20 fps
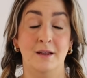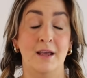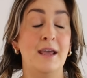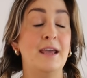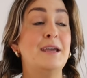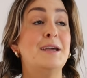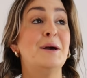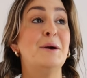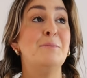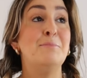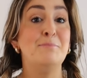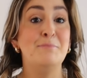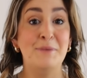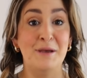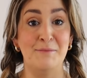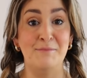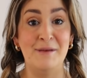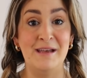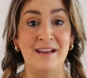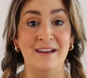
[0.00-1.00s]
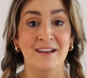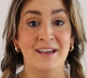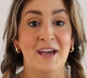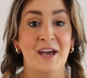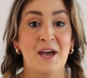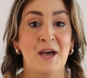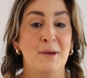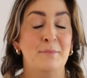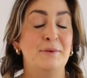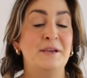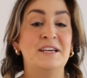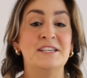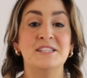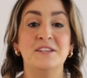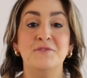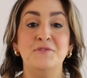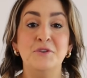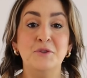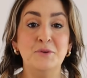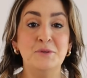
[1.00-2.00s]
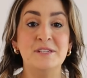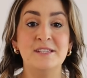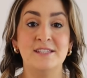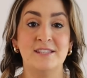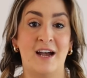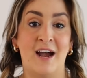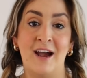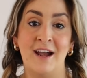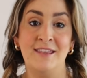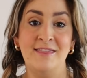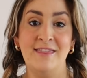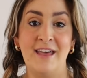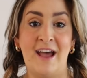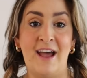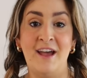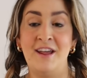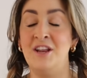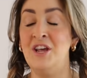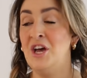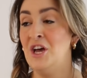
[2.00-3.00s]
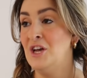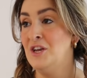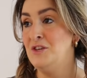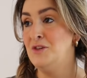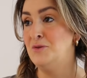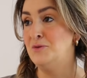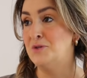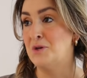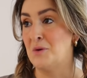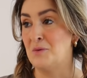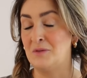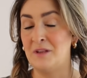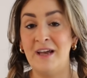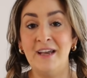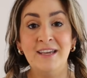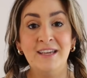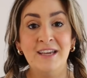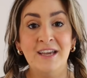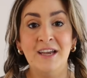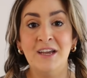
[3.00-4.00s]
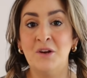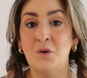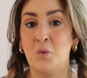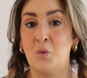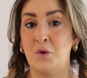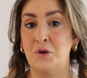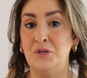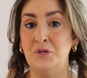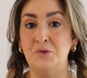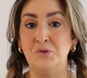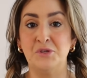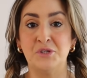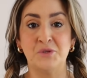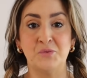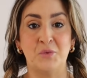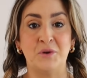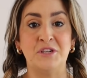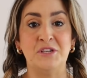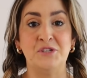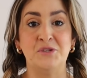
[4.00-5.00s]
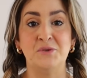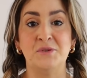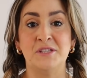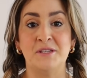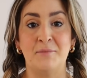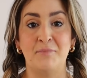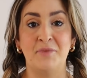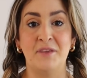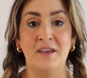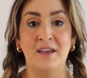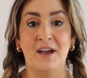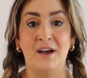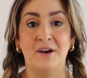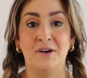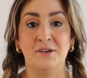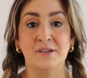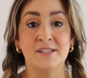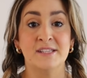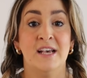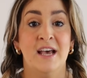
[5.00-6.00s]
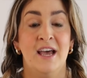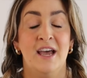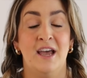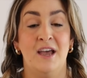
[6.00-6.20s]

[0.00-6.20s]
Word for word: A commitment, because if you decide that you don't like it or you just want to do something else,